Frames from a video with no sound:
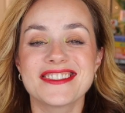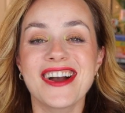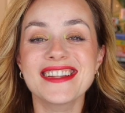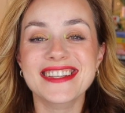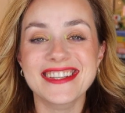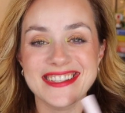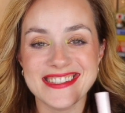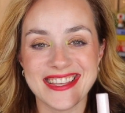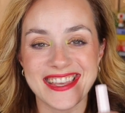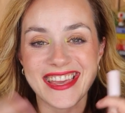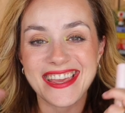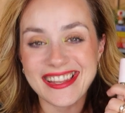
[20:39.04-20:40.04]
not
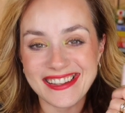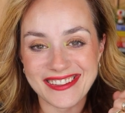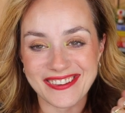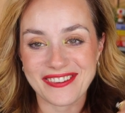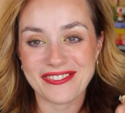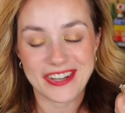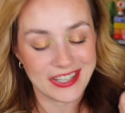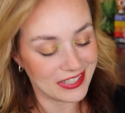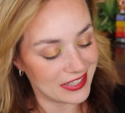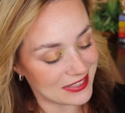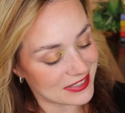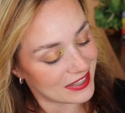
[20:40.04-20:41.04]
creasing in your fine
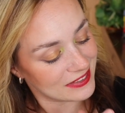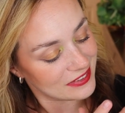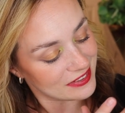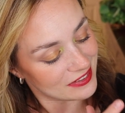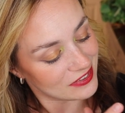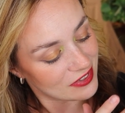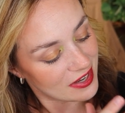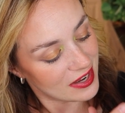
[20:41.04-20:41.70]
lines underneath your